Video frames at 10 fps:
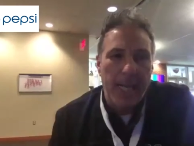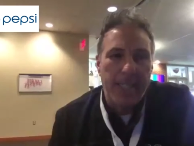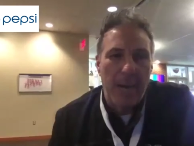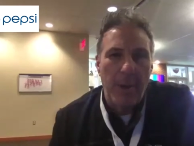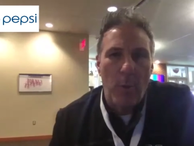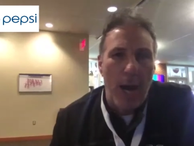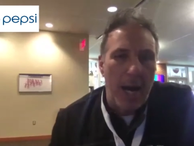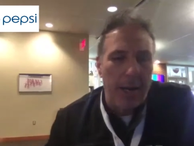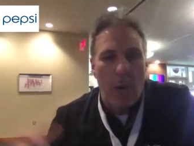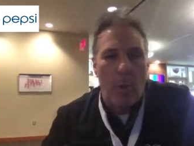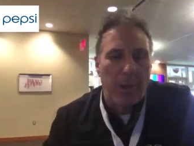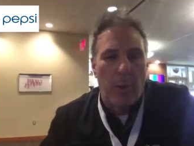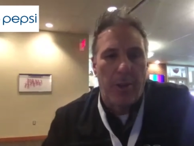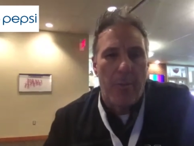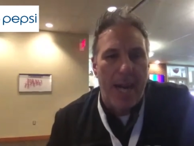tell me, well, now what
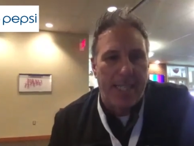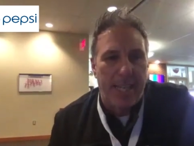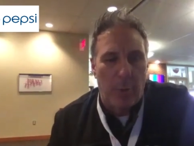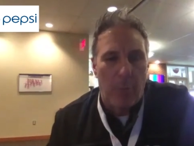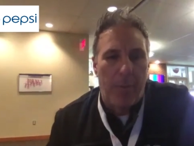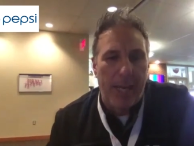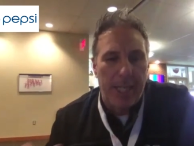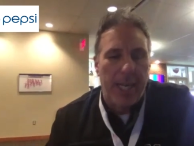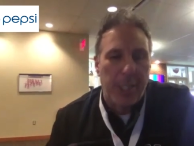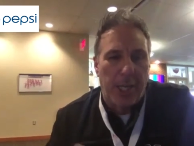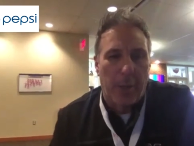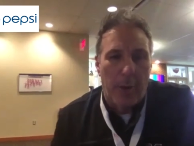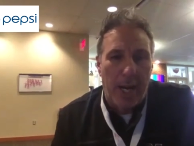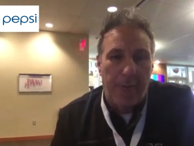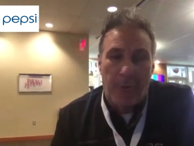what the mindset will be as you get
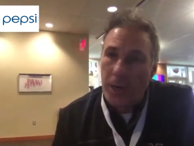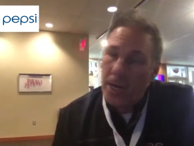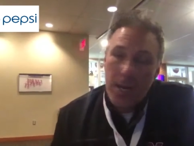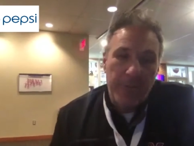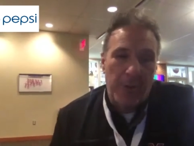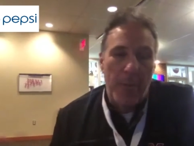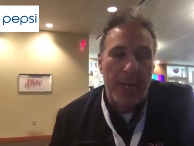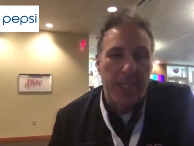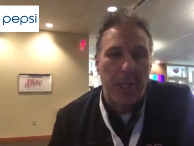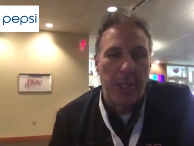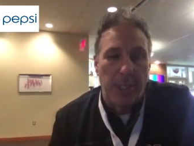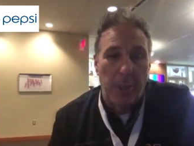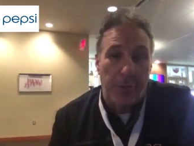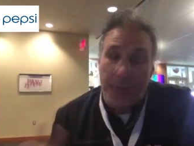ready for for Minnesota Duluth.